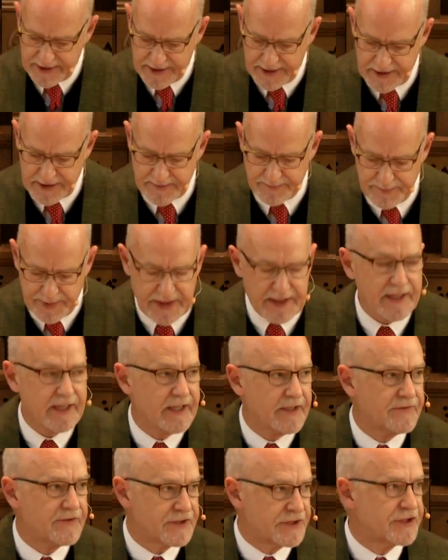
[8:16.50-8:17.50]
into
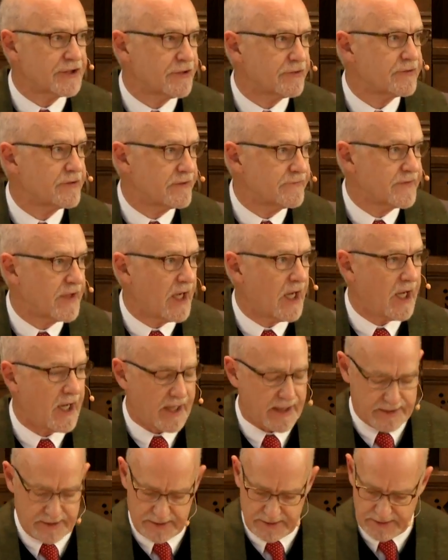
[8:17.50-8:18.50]
being the children of
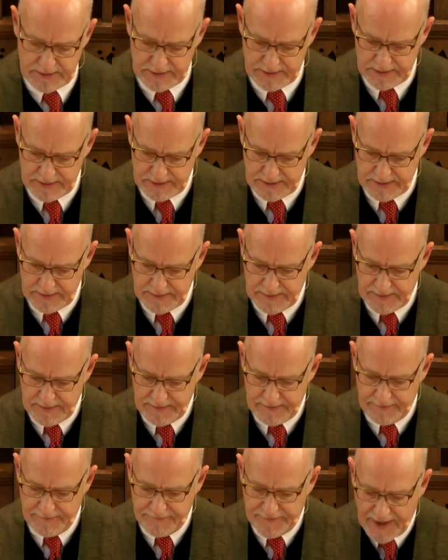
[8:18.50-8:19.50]
God.
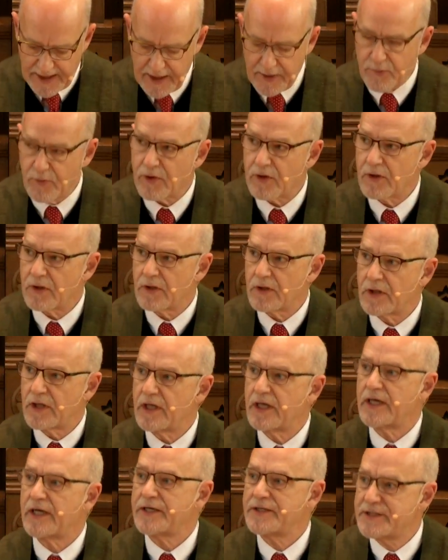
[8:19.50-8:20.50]
They
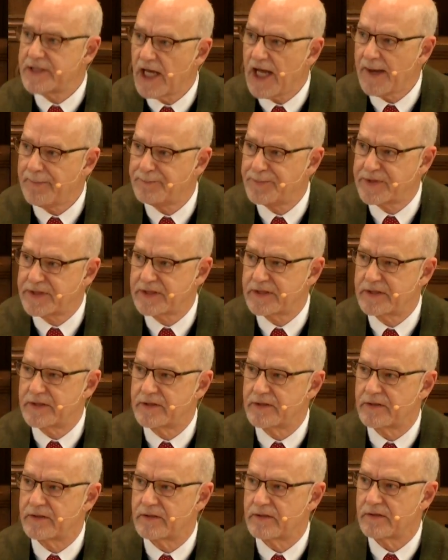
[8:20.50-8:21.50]
were adopted.
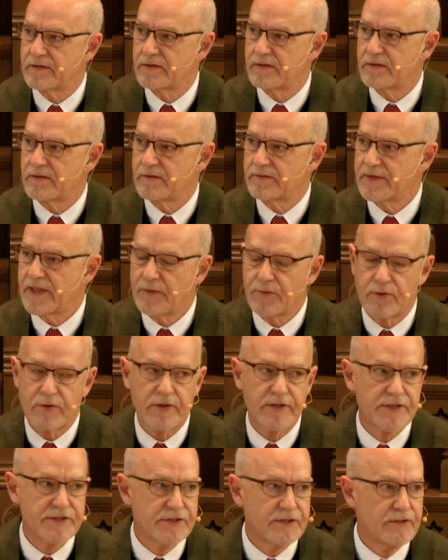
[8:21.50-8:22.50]
That
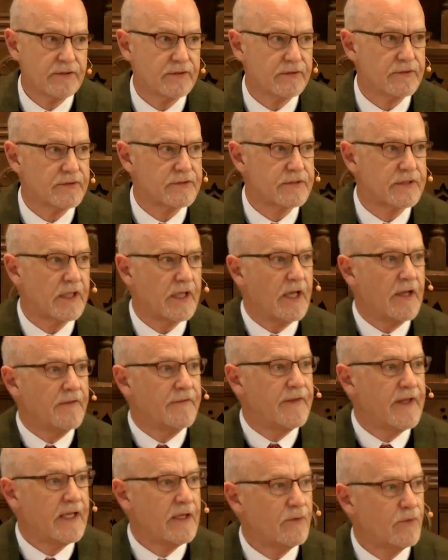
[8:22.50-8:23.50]
word is used.
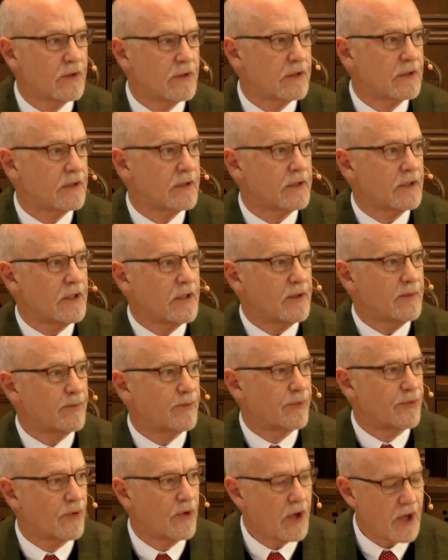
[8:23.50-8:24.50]
They were
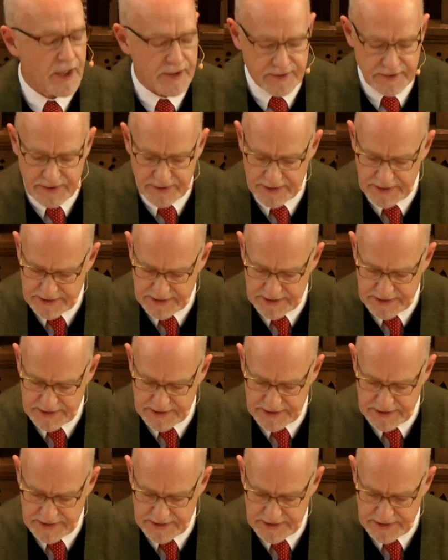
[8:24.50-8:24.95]
brought to the